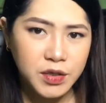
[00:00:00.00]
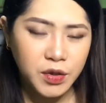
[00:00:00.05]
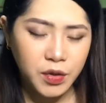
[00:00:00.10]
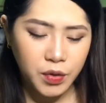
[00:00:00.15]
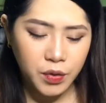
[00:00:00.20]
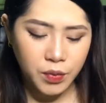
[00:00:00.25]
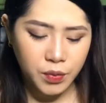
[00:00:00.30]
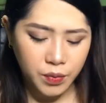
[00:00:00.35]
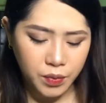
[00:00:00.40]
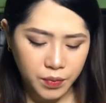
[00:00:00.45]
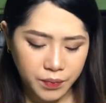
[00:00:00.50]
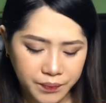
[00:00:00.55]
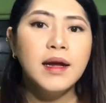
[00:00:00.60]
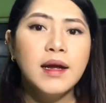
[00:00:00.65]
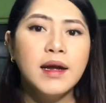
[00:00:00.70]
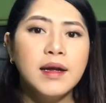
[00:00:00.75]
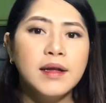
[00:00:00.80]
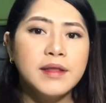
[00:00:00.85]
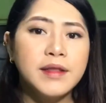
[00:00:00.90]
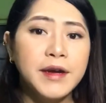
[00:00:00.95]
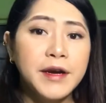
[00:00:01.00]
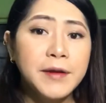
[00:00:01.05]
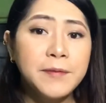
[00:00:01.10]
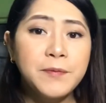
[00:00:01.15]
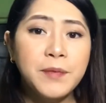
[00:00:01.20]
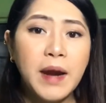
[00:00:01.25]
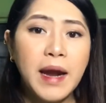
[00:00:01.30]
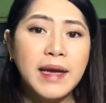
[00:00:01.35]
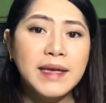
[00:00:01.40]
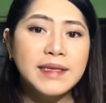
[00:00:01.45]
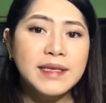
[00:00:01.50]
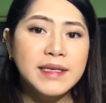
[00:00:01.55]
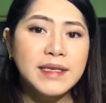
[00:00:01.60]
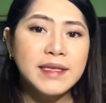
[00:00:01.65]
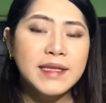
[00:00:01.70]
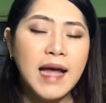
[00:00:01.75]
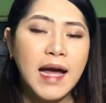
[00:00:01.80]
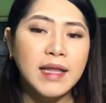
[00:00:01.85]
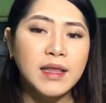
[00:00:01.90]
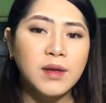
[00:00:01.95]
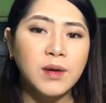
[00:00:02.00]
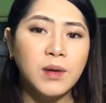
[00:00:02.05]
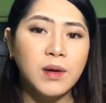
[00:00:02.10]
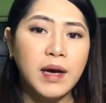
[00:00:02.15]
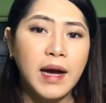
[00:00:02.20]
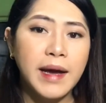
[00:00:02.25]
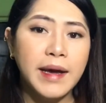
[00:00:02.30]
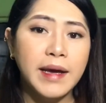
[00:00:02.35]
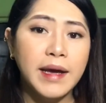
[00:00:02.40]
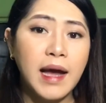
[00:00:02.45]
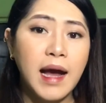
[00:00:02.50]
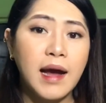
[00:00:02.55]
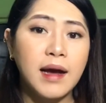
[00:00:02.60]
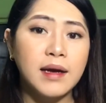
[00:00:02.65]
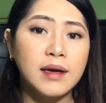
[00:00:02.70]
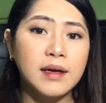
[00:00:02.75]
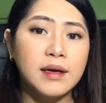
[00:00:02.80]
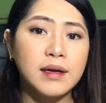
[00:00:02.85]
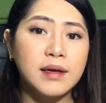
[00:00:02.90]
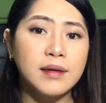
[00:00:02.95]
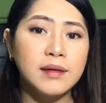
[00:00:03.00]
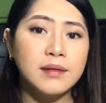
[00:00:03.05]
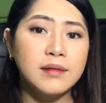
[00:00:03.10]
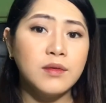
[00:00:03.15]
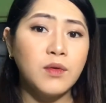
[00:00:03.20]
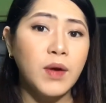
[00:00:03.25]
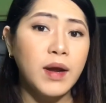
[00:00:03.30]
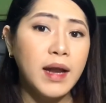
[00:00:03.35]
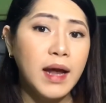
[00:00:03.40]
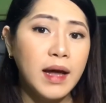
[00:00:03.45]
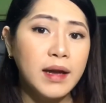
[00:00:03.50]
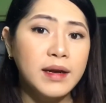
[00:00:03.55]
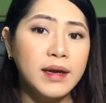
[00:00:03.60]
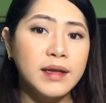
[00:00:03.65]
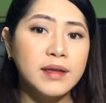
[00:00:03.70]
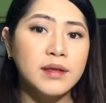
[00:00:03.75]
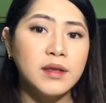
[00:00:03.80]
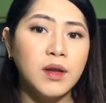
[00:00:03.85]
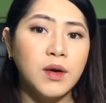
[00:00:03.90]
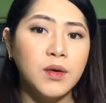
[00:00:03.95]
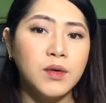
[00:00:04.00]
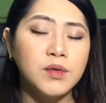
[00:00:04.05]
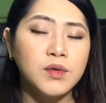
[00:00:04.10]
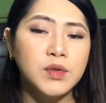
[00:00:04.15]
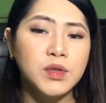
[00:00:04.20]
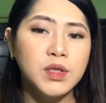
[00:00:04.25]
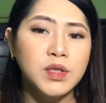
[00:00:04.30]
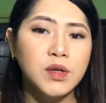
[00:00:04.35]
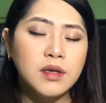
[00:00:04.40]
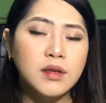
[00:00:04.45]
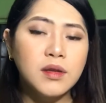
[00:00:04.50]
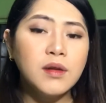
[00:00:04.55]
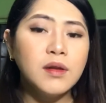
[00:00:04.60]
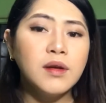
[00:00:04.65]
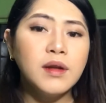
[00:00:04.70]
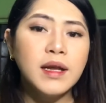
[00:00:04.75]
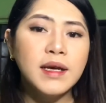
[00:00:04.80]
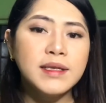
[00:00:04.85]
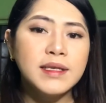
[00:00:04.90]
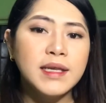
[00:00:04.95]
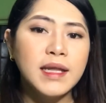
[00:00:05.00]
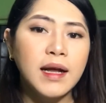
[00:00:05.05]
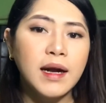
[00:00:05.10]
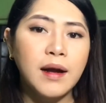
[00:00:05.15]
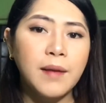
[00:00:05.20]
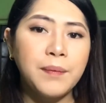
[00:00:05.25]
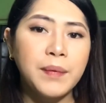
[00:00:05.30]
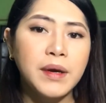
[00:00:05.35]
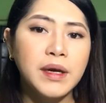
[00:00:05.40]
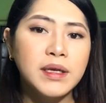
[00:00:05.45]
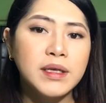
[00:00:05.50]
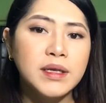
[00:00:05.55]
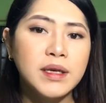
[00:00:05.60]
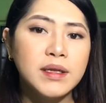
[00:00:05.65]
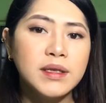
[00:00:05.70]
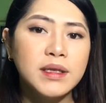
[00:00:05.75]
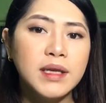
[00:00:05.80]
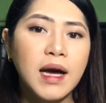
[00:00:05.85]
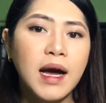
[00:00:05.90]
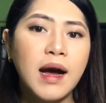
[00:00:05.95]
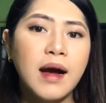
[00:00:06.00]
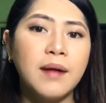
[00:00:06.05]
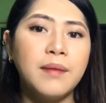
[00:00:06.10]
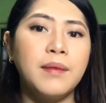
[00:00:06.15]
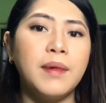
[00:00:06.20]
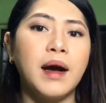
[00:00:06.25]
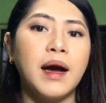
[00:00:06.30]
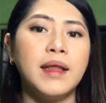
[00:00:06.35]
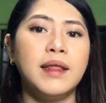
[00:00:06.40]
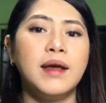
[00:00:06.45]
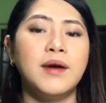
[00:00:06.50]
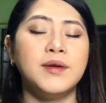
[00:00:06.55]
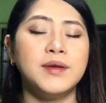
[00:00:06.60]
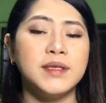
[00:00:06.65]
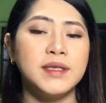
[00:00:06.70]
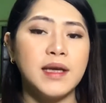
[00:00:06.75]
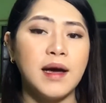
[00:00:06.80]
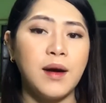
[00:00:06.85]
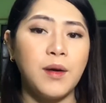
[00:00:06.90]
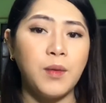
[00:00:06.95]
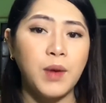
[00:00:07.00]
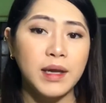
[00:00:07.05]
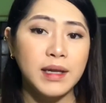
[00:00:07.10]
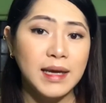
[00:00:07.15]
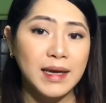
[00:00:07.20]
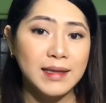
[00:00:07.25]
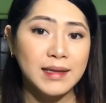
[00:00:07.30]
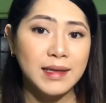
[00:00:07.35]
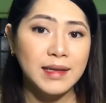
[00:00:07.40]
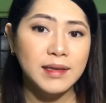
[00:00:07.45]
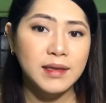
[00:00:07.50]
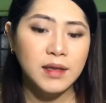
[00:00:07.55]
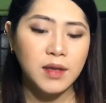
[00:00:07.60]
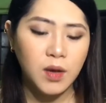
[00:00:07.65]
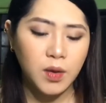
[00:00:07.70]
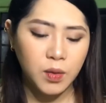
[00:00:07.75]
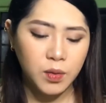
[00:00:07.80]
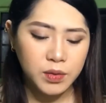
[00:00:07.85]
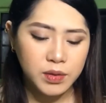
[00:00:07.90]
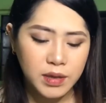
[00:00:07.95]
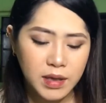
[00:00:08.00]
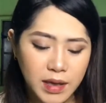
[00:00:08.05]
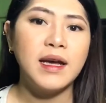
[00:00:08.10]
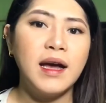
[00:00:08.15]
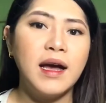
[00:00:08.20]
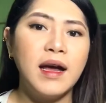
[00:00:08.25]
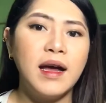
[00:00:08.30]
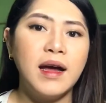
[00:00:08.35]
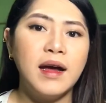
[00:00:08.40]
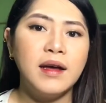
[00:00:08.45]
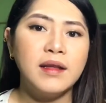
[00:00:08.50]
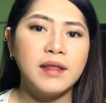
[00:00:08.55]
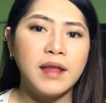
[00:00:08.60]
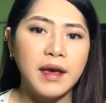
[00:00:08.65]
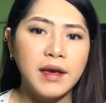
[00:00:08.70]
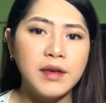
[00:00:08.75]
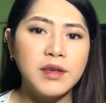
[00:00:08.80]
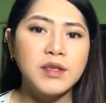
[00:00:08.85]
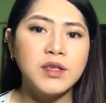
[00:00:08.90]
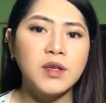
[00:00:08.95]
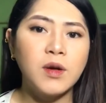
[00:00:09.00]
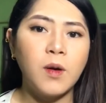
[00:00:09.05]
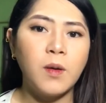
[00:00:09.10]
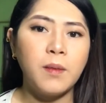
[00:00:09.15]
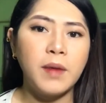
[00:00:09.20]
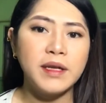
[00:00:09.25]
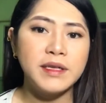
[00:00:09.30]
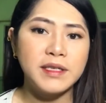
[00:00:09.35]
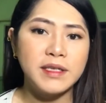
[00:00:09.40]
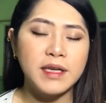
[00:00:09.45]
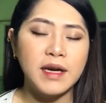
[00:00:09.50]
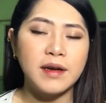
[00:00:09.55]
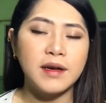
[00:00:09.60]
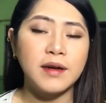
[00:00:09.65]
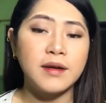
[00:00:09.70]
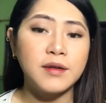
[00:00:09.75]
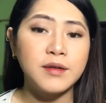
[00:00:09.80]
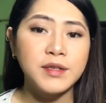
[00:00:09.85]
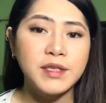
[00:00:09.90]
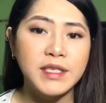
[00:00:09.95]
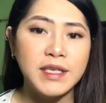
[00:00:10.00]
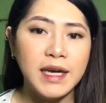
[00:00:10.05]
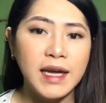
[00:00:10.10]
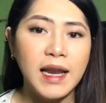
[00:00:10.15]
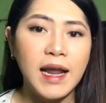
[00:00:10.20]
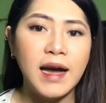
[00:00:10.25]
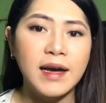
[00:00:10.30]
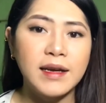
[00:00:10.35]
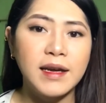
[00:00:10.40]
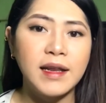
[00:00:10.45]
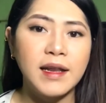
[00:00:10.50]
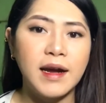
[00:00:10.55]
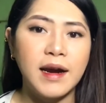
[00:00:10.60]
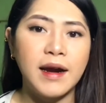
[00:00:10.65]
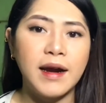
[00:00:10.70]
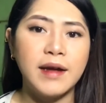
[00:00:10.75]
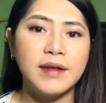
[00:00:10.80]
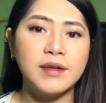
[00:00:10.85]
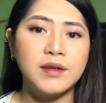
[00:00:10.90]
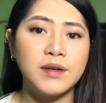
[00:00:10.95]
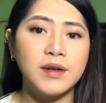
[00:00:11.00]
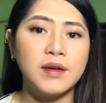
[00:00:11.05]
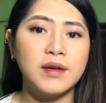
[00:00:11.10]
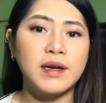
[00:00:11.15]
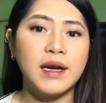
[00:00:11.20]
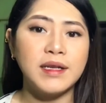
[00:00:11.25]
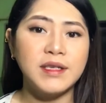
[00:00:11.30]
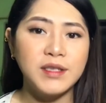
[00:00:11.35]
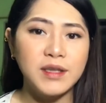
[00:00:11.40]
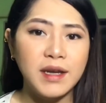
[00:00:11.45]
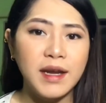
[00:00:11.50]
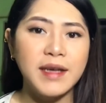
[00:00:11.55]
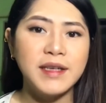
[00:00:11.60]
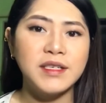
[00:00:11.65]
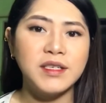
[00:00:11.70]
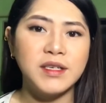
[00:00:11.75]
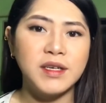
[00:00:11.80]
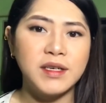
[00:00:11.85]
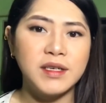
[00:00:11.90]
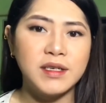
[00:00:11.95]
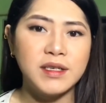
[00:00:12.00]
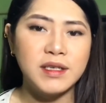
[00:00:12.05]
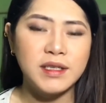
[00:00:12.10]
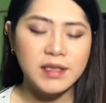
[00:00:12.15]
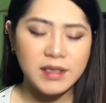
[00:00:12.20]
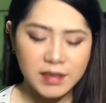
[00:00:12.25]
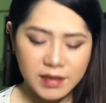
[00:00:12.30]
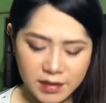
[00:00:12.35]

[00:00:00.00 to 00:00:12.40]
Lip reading: to you. Third prizes nato kay ang 100 loads. So tulo lang sila ka persons ang makadaog sa 100 load. Thank you so much Rochelle Aguilar and congratulations.